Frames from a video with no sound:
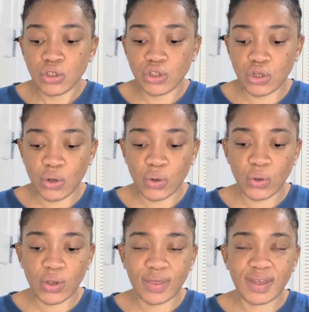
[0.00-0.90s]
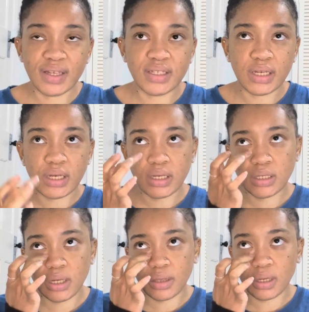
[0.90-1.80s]
So this
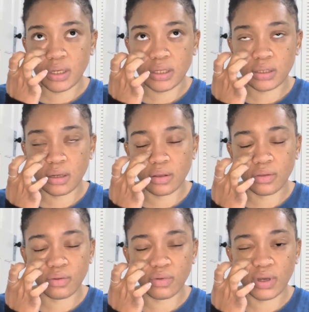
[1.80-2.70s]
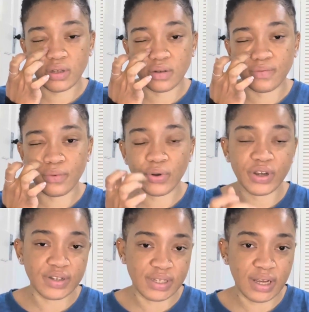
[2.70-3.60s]
is, I think it's 3 years or 4
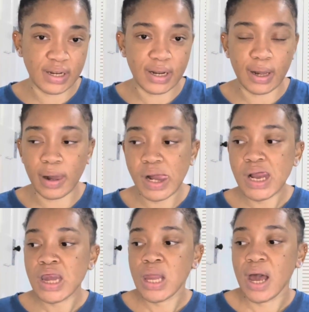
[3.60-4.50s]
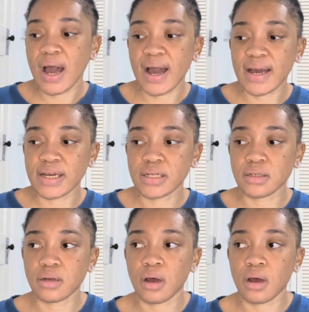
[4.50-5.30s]
years in now, and